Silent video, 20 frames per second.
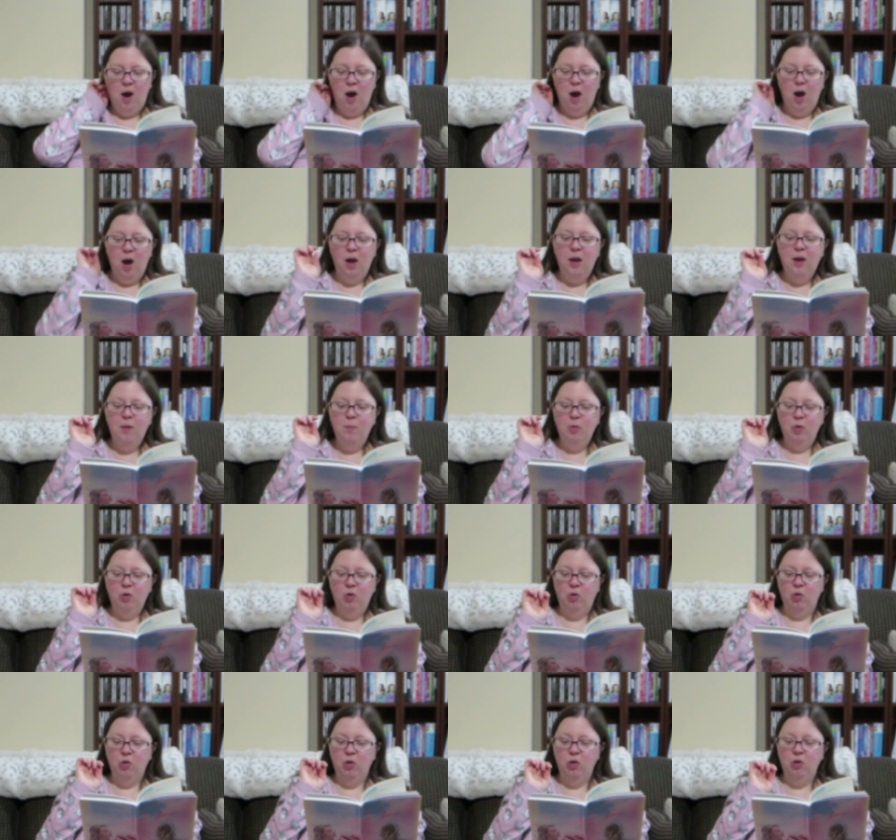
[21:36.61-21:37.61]
I'm the
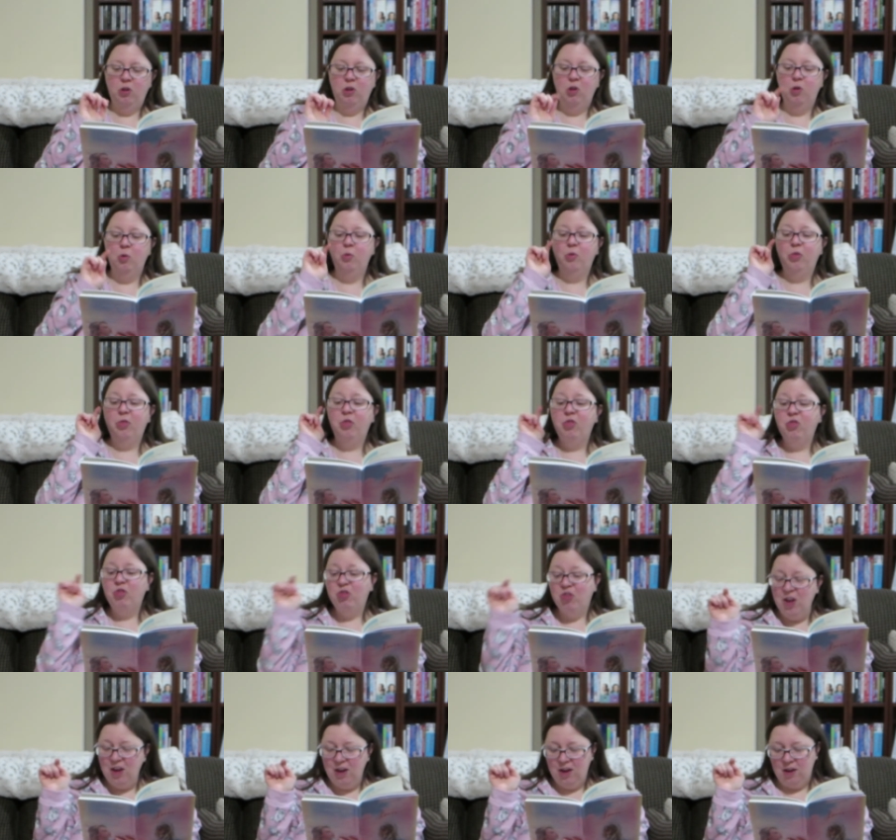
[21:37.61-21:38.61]
girl you
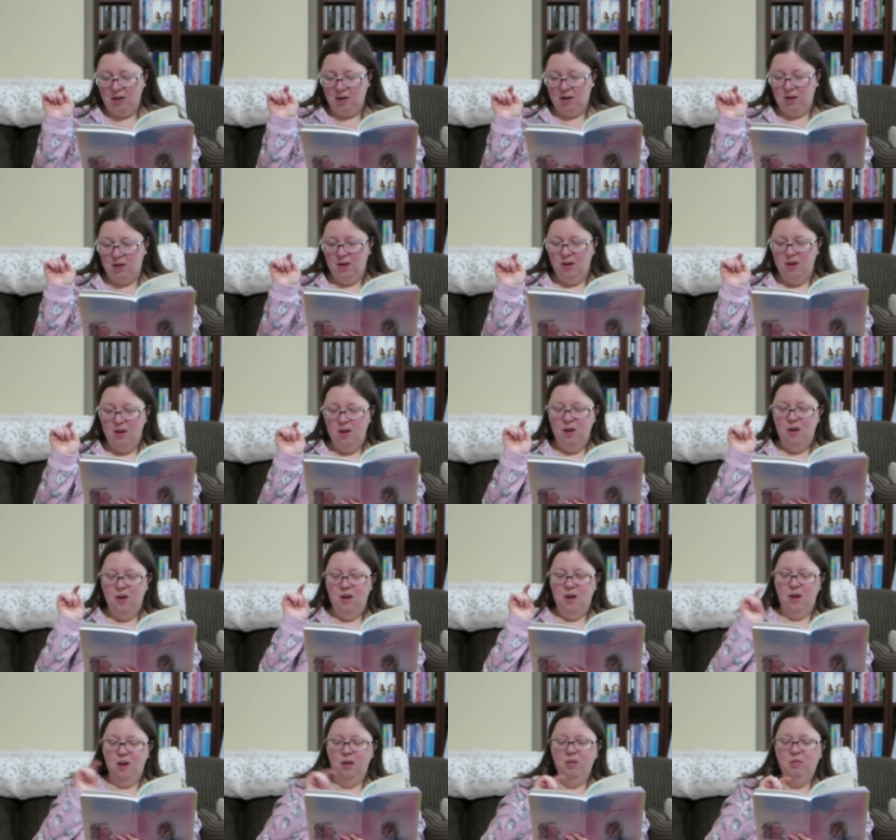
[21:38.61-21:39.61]
think
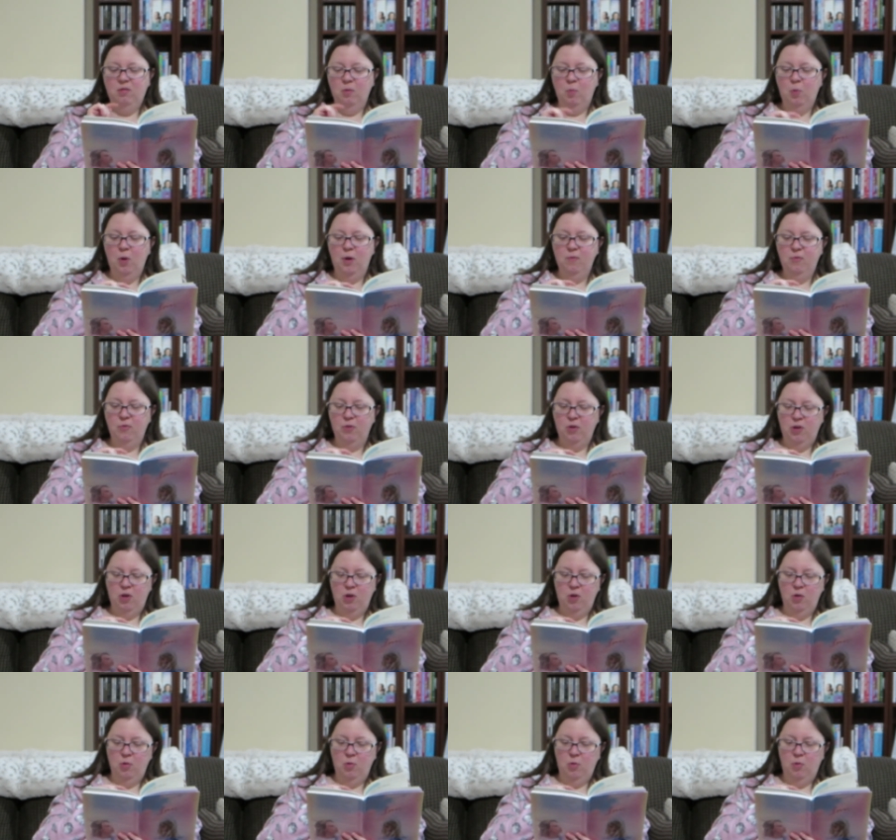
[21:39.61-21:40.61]
is the one for
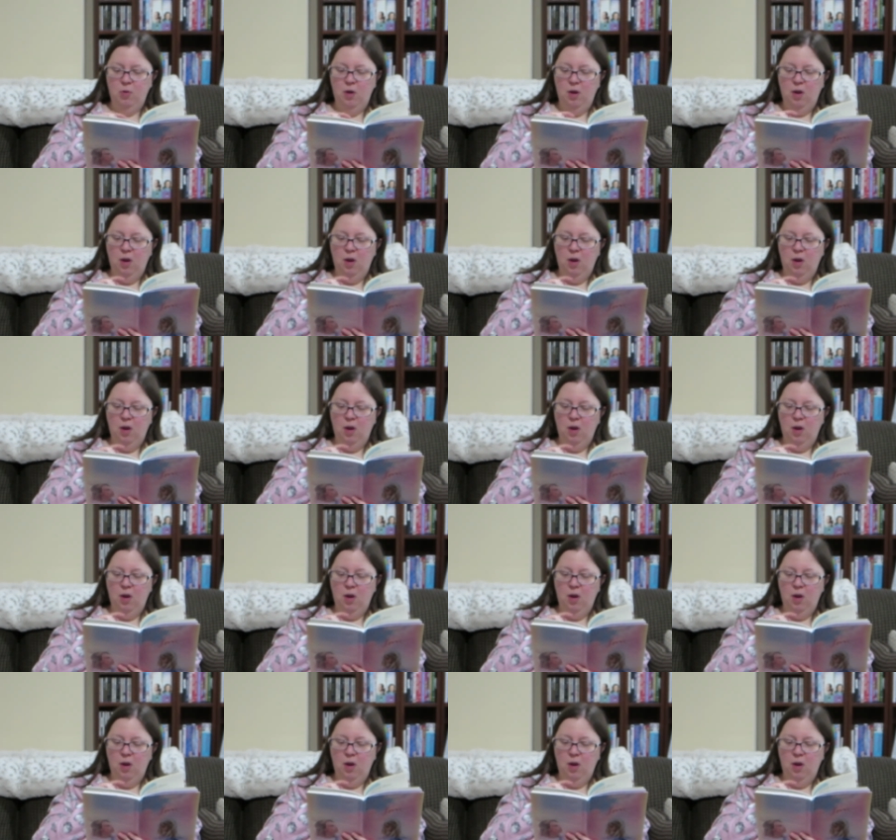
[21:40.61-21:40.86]
you.